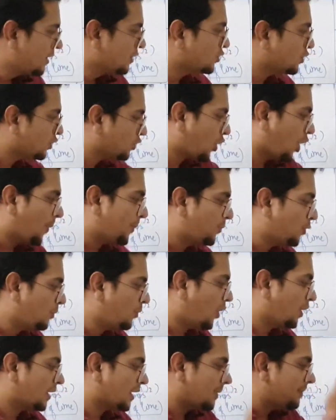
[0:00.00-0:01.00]
so top to
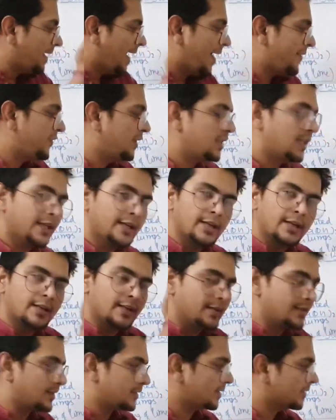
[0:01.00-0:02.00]
bottom everything
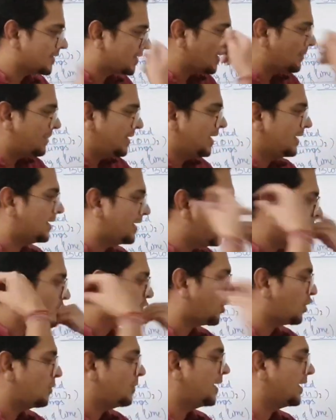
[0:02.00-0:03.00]
increases stability
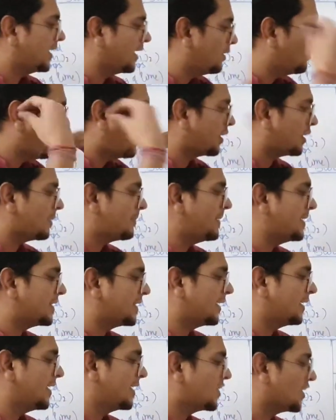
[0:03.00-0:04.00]
solubility in water
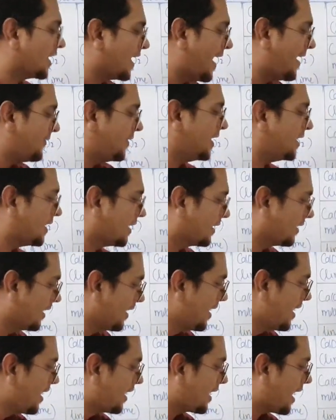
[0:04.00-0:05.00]
basic nature everything
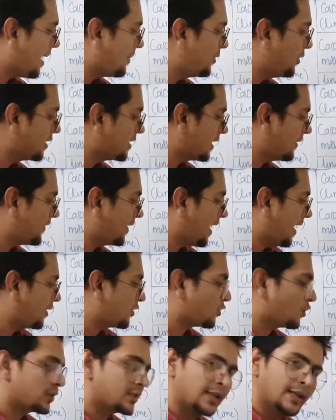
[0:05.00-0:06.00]
carbonate sulfate
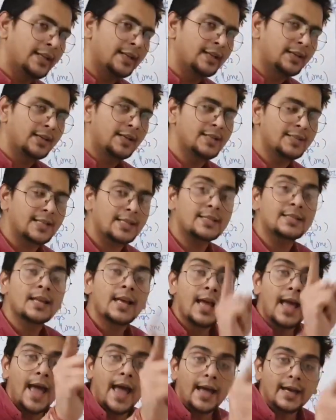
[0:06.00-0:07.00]
hydroxide increases
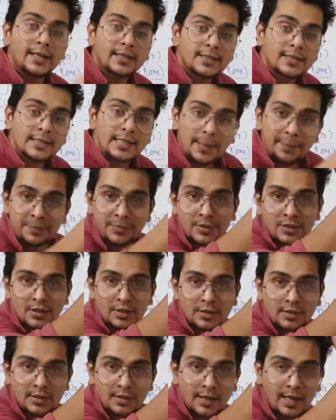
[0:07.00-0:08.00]

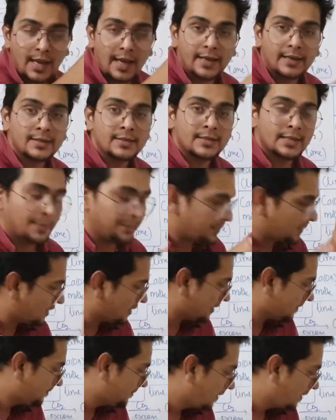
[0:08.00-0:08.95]
except except